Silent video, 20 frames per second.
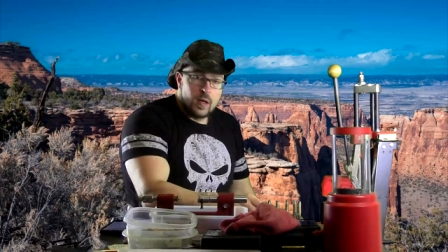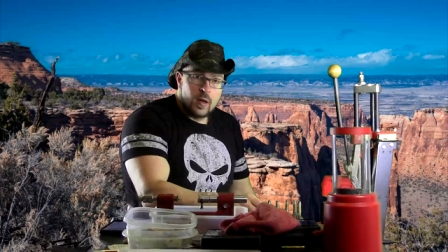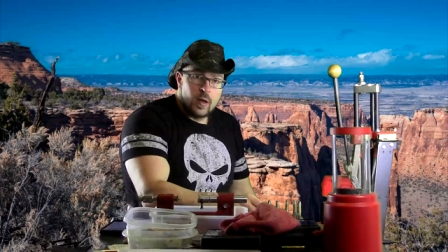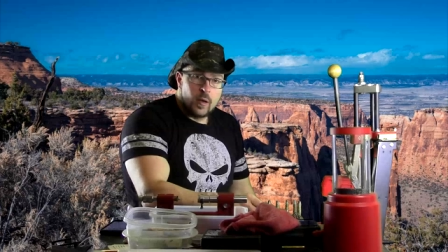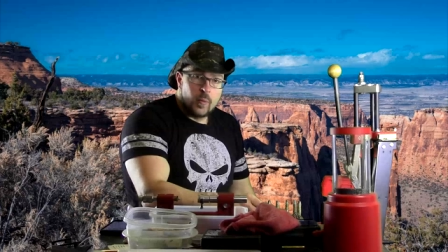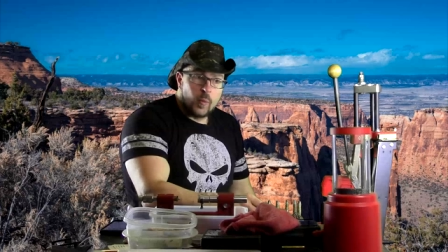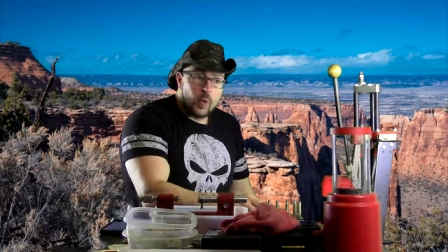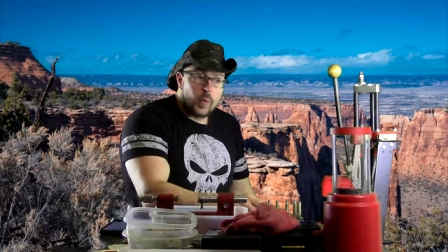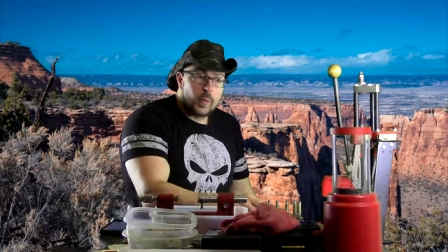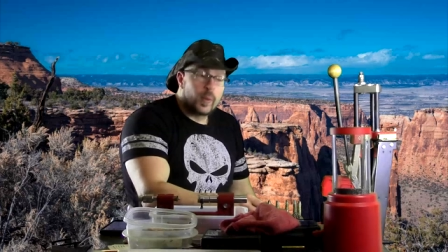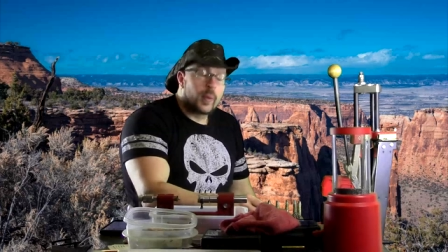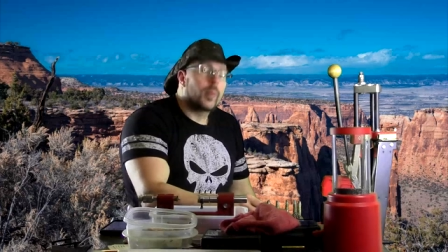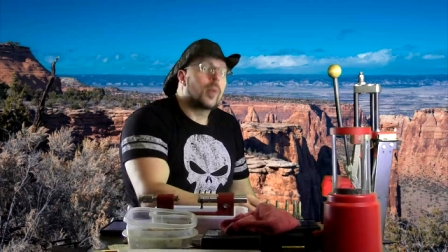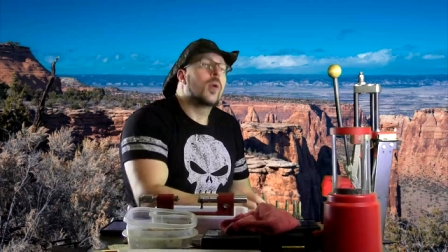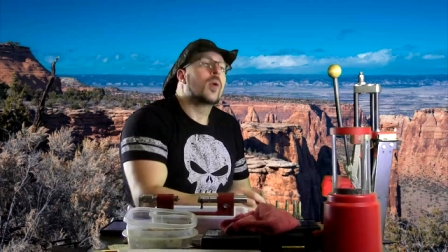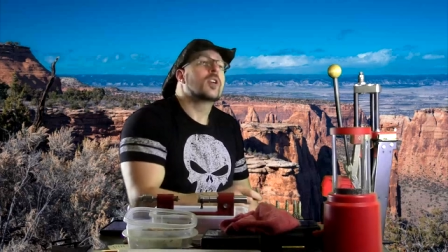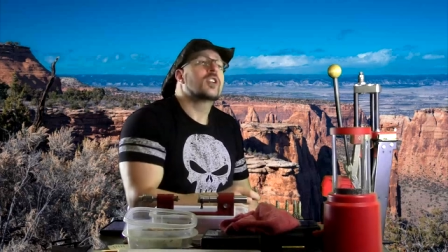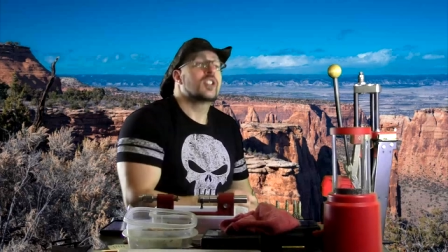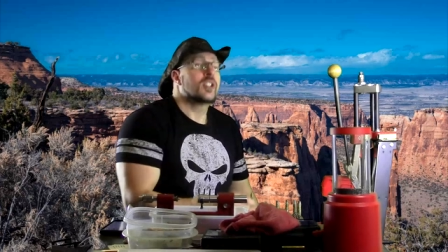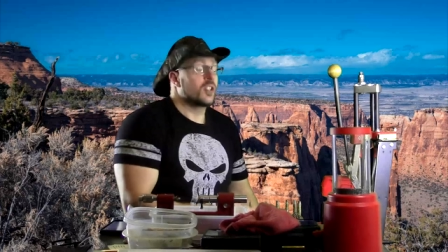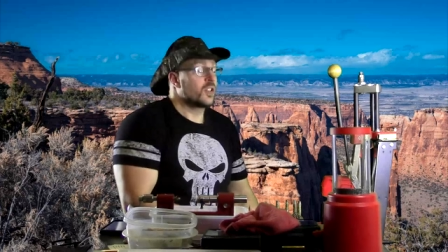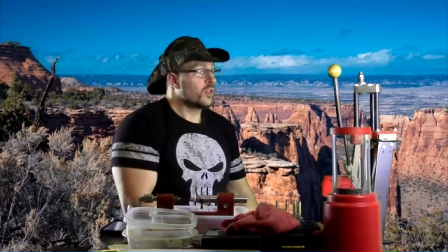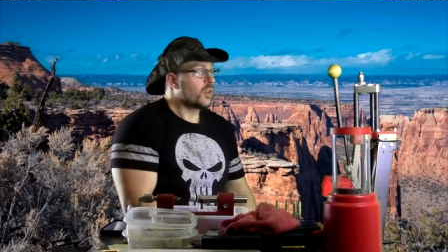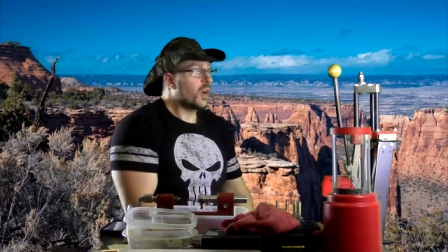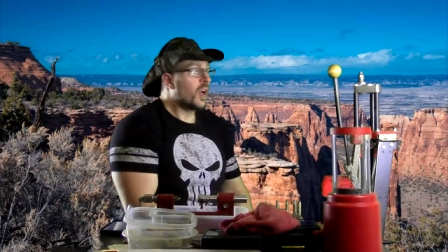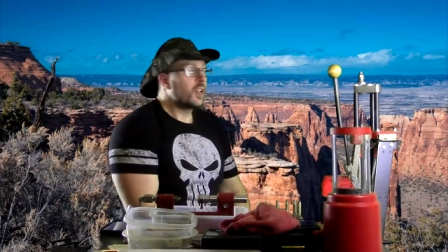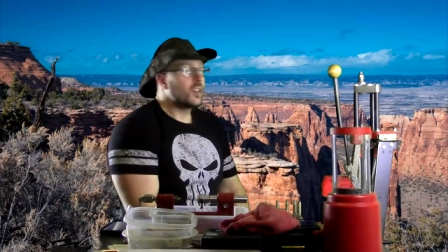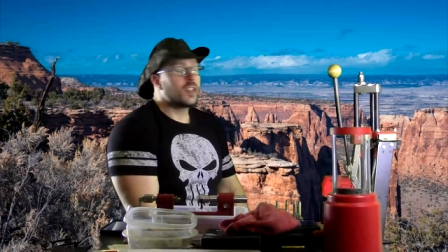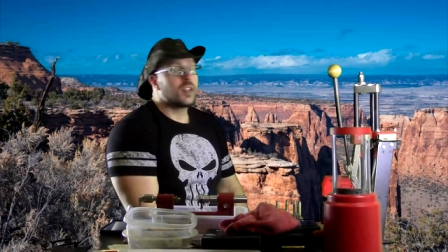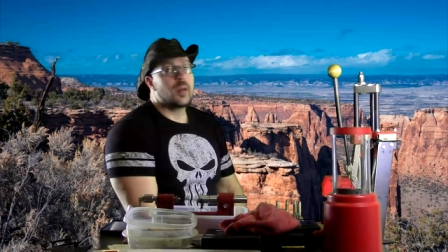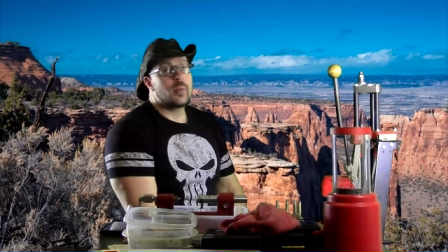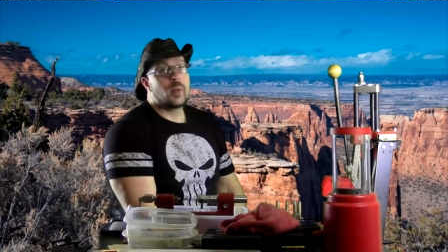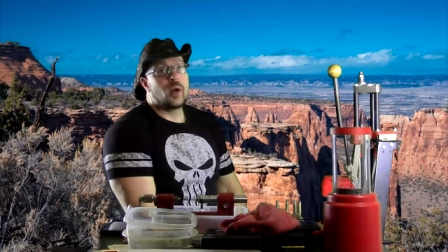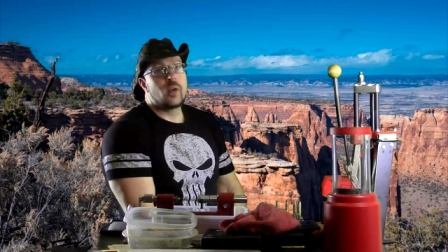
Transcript: More proportionate tricep